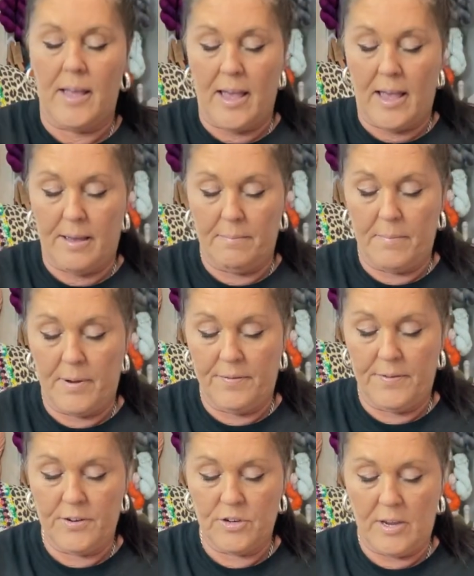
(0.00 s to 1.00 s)
at my
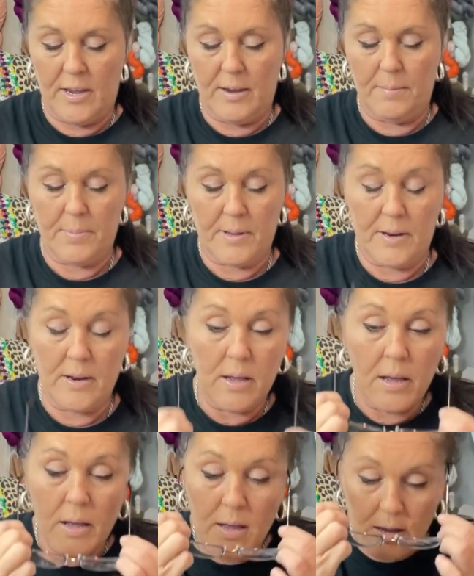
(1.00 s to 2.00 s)
fish camp and
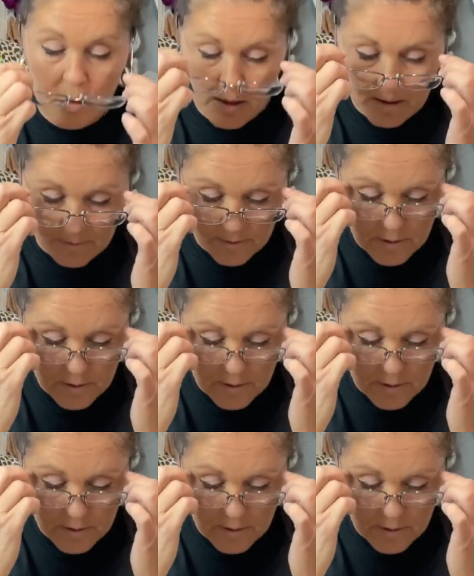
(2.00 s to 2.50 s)
for